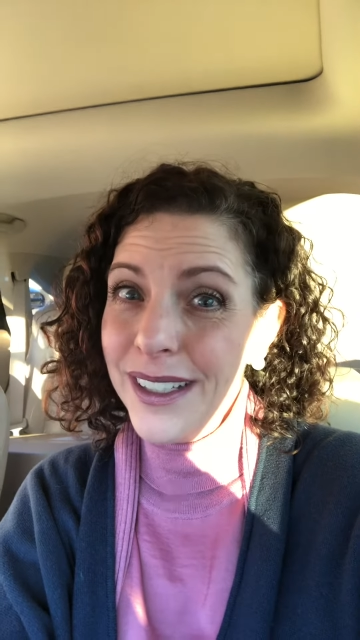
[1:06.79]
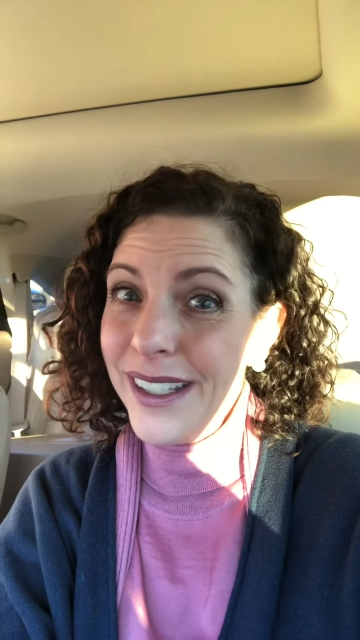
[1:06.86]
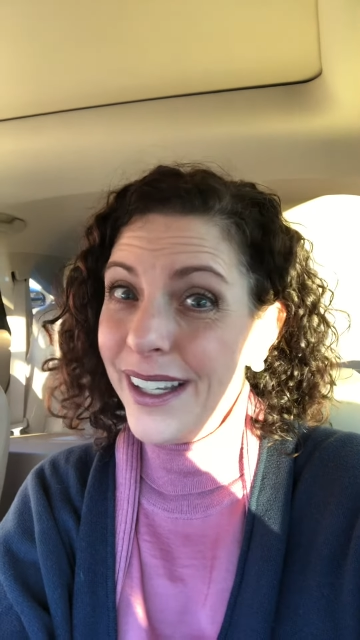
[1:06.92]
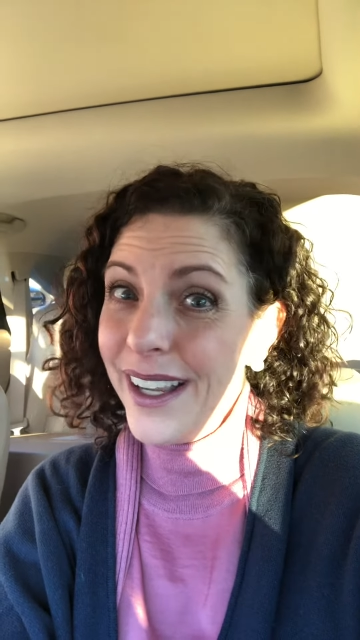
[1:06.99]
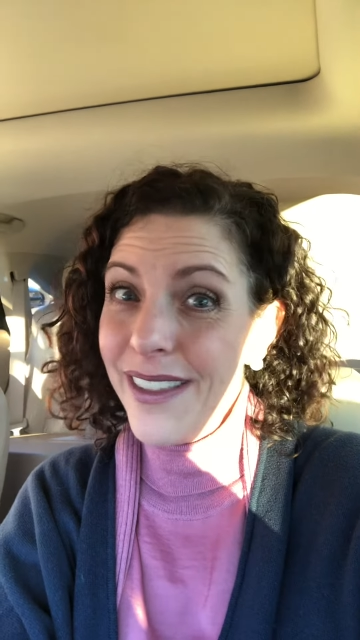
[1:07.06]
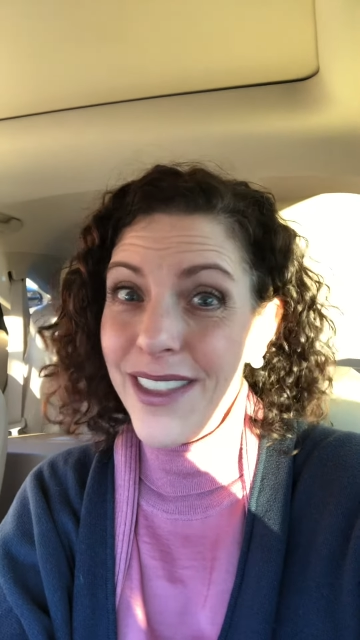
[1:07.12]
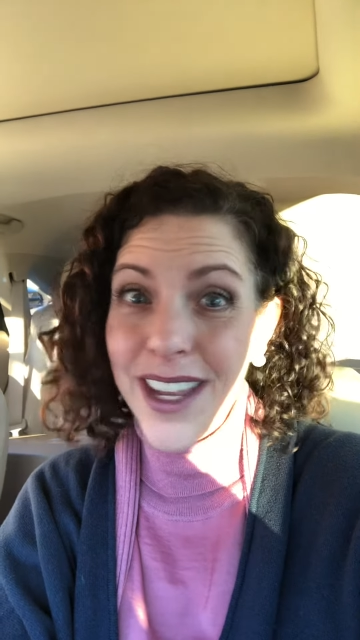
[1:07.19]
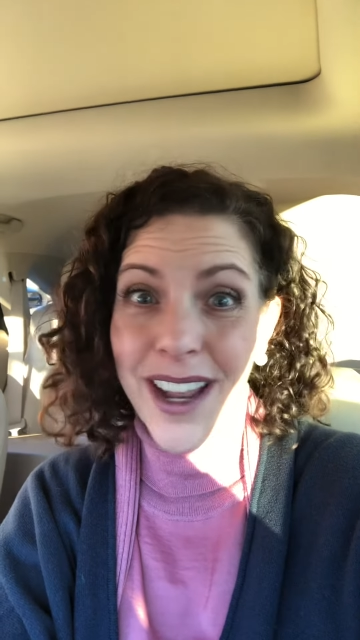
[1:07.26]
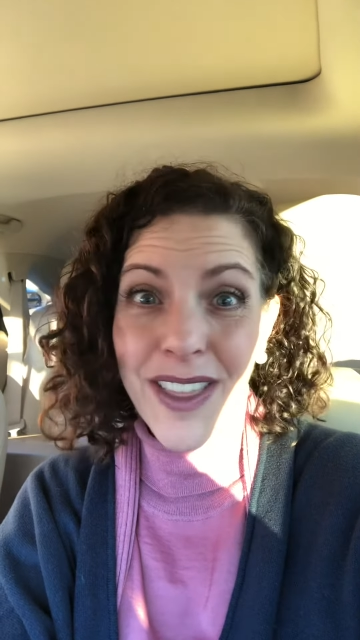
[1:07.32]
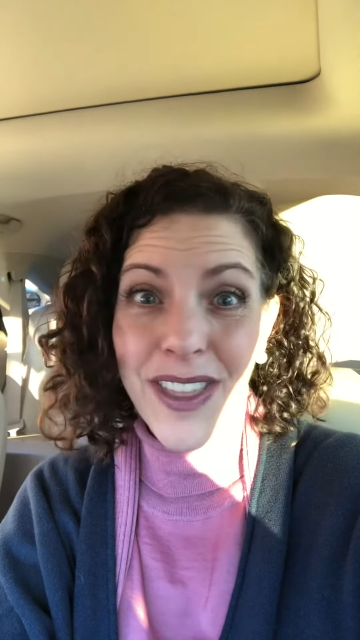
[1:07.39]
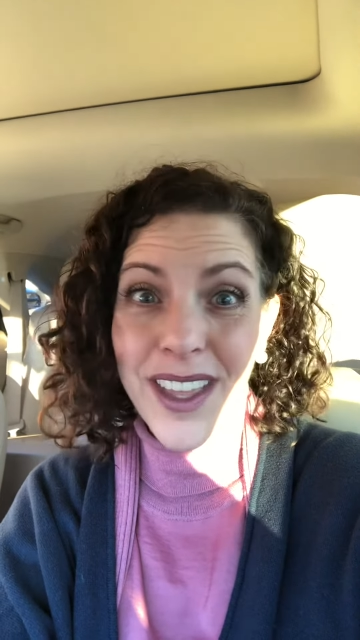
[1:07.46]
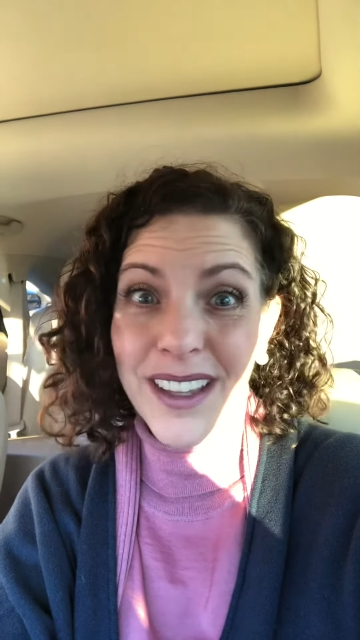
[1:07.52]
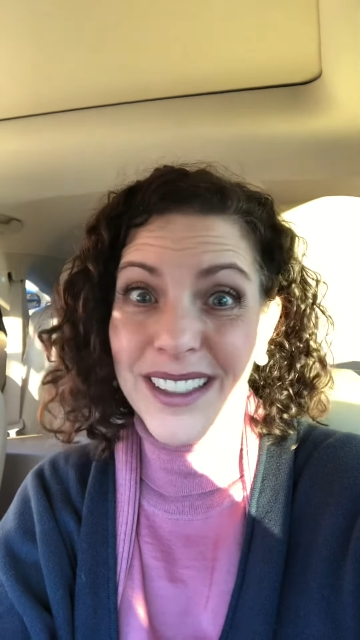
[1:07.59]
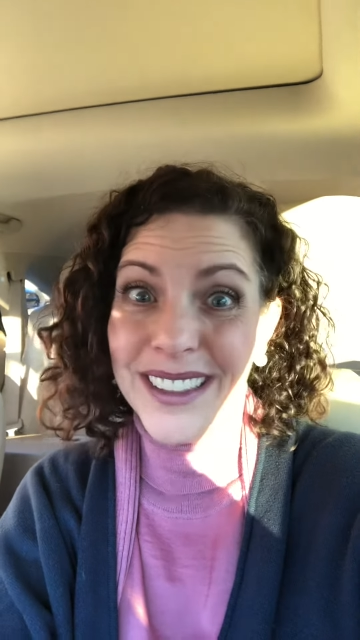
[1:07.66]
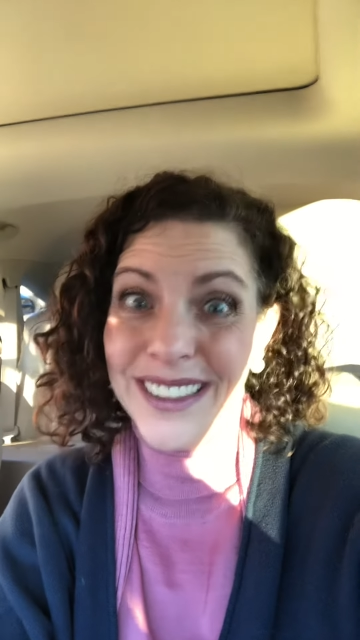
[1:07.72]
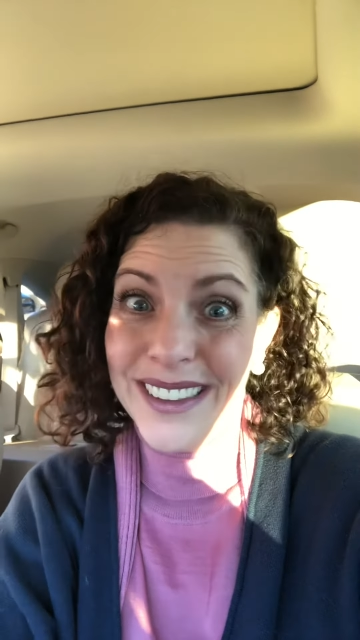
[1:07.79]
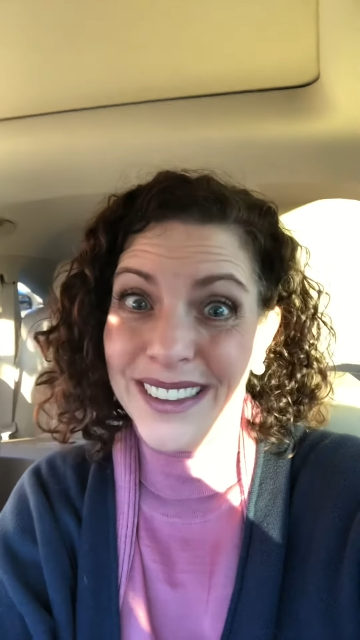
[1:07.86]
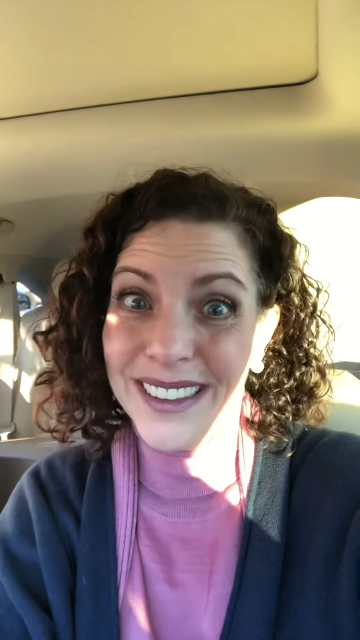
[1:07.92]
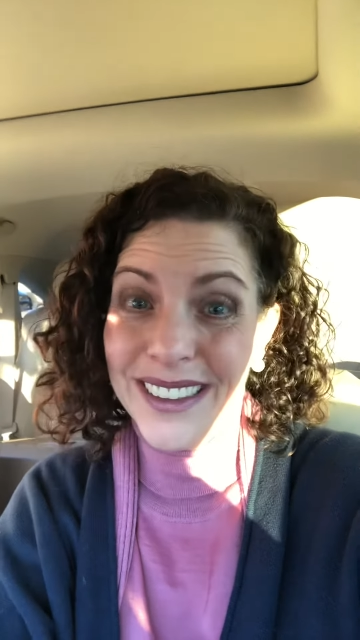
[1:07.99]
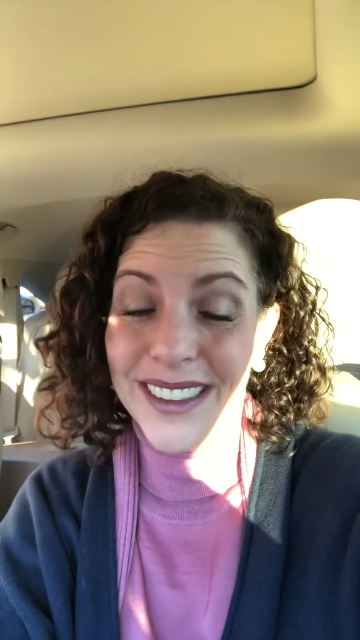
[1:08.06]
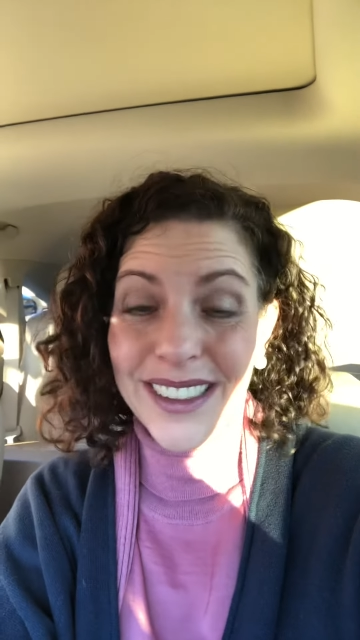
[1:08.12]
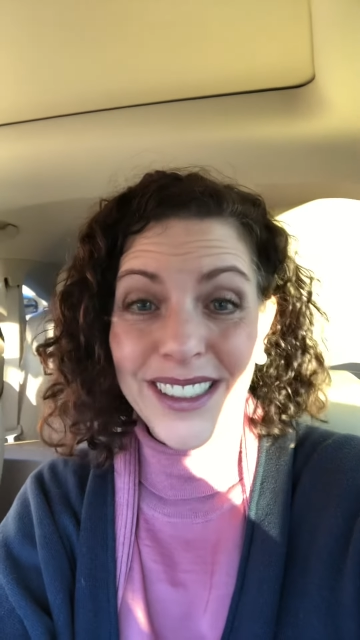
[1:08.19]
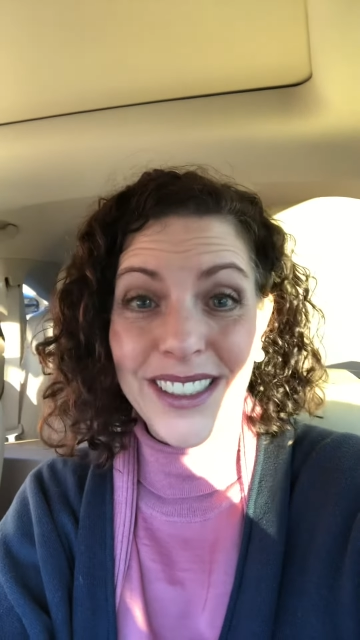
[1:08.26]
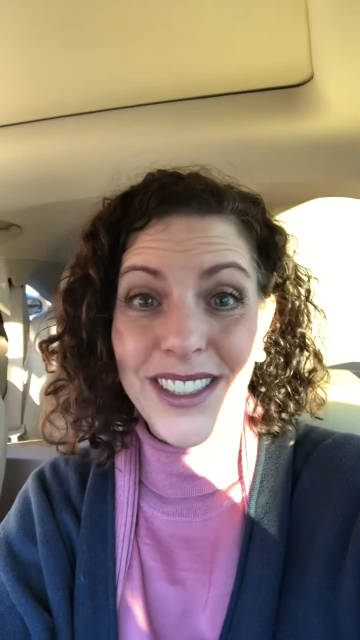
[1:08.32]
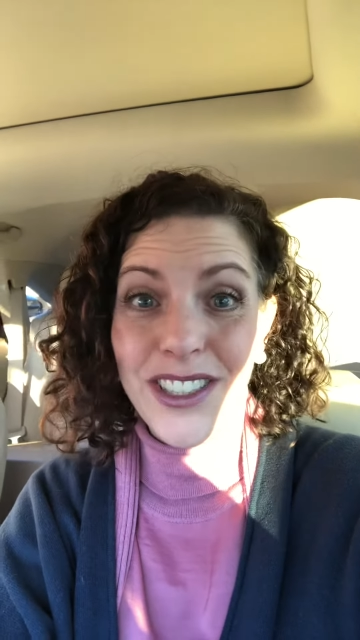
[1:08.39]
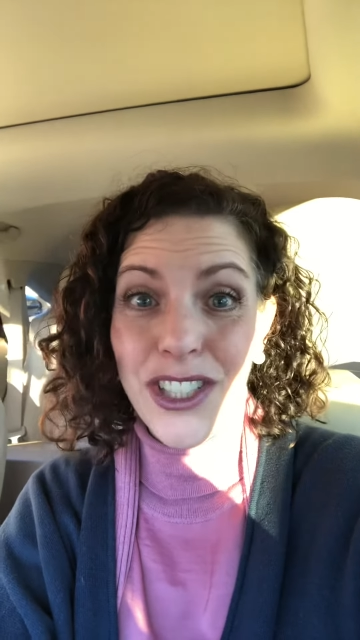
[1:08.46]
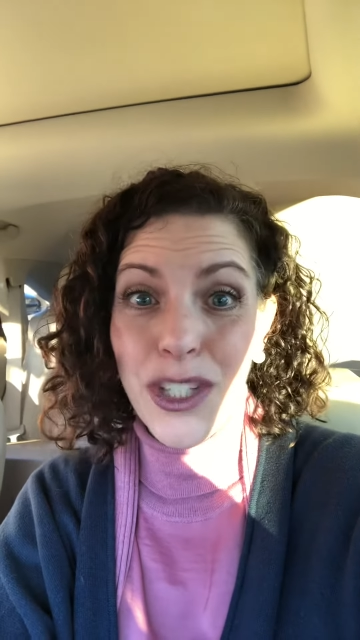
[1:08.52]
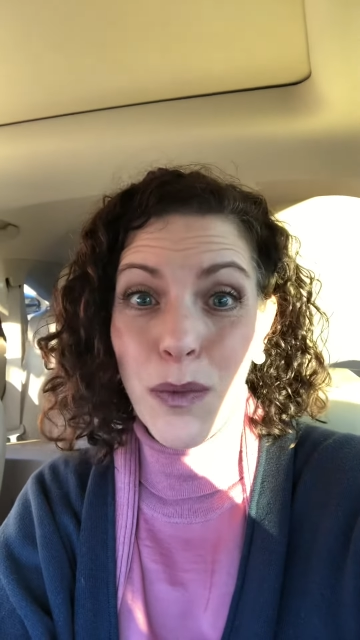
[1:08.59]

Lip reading: And then I think, she